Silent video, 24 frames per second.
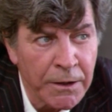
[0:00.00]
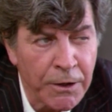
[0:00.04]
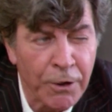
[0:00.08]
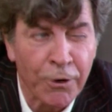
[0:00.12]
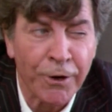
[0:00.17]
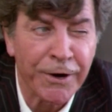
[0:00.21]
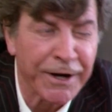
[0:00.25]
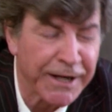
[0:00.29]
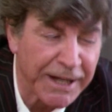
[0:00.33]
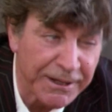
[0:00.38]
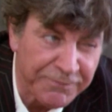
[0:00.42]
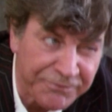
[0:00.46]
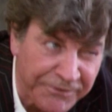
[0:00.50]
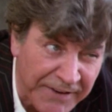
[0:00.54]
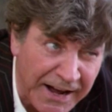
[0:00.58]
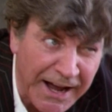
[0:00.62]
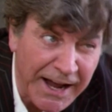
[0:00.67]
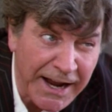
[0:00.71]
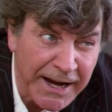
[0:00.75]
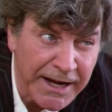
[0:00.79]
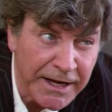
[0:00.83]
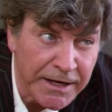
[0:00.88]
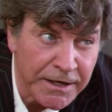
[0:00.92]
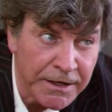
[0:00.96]
You're gonna get
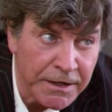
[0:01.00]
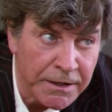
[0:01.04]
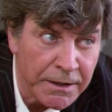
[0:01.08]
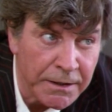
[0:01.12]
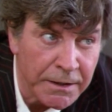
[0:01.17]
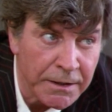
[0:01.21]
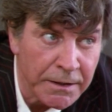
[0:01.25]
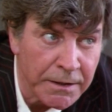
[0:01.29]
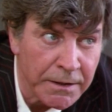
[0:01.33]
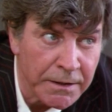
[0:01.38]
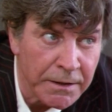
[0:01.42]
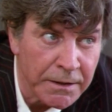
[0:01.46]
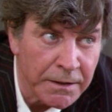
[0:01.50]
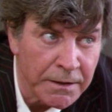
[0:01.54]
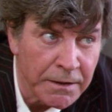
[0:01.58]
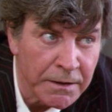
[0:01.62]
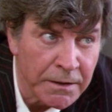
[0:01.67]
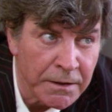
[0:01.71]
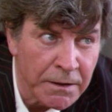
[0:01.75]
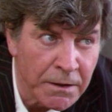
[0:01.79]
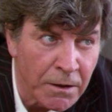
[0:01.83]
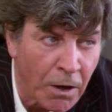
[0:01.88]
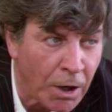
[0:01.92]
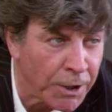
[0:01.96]
fined,
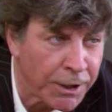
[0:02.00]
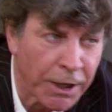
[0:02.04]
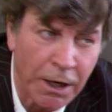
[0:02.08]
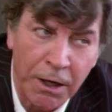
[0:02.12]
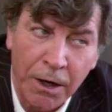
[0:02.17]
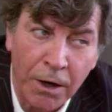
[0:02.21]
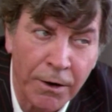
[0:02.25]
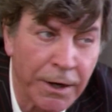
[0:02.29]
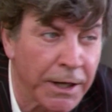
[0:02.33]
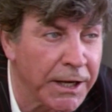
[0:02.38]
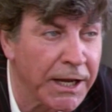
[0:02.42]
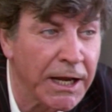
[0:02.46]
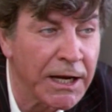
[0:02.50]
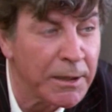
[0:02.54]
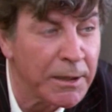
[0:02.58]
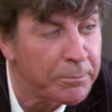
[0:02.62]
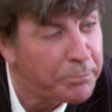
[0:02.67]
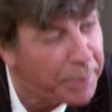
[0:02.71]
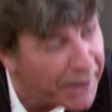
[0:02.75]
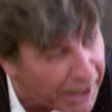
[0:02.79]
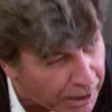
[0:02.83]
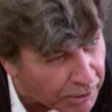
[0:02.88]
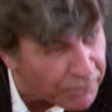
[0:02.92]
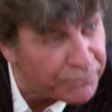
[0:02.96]
or you're gonna get
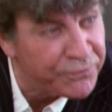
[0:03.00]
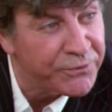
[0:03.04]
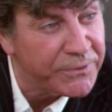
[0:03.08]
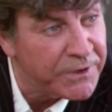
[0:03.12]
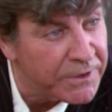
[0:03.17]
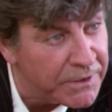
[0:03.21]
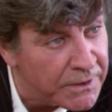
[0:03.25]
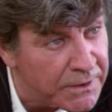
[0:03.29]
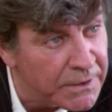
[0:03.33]
pelfed.